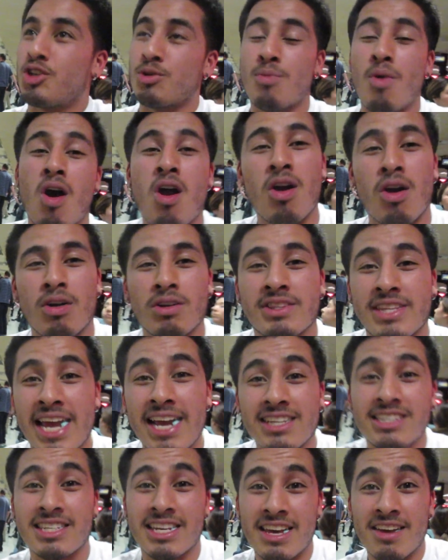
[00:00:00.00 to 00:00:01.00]
Tomorrow,
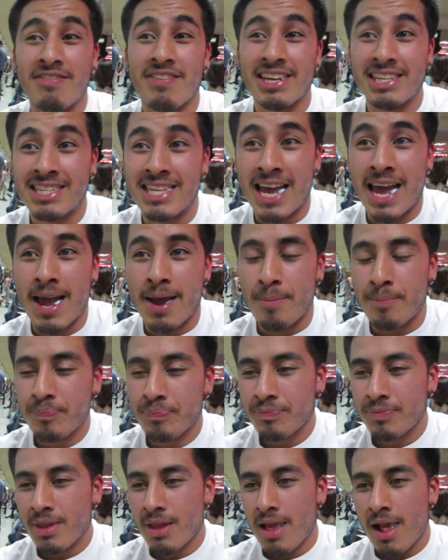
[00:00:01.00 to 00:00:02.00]
Thanksgiving Day.
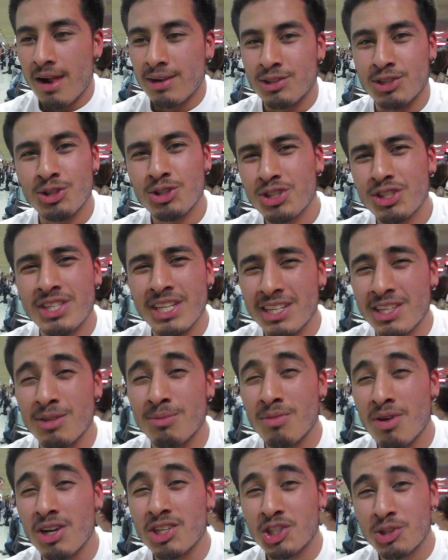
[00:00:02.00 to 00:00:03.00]
Don't you think the
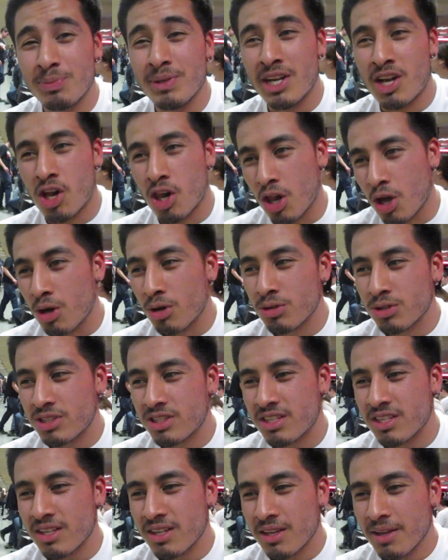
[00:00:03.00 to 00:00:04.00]
mall should be closed?
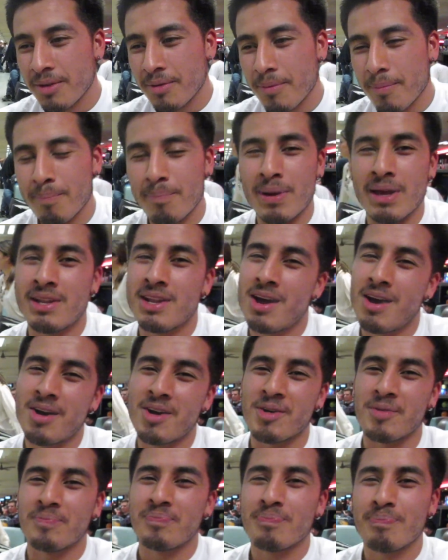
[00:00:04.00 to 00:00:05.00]
But
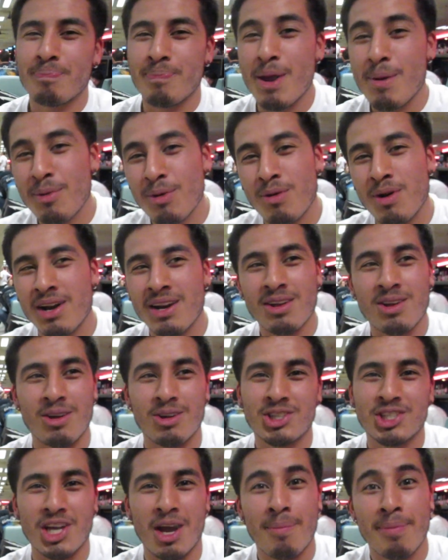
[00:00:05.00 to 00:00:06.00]
no. People want to
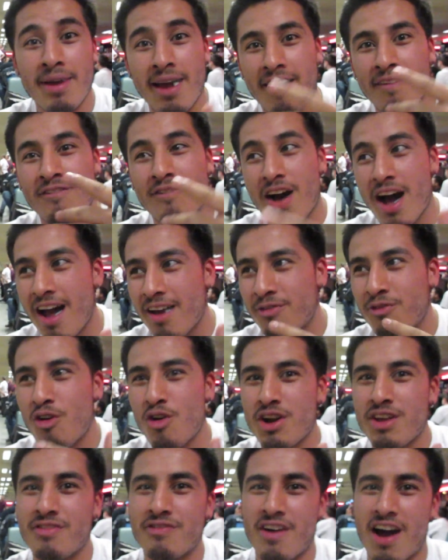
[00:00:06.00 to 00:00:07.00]
go shopping at
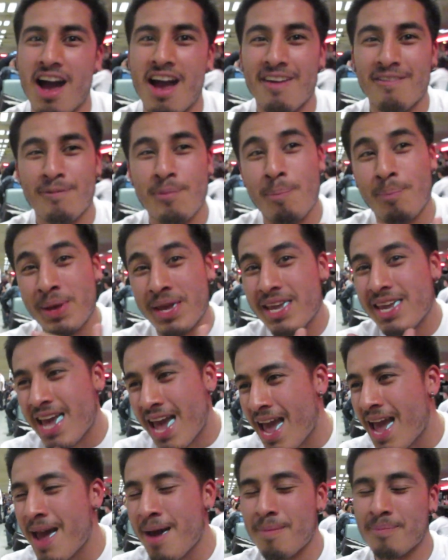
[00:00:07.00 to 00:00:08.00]
5:45
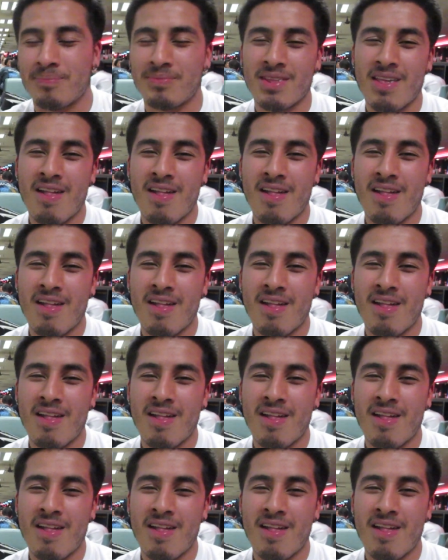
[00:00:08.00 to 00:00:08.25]
p.m.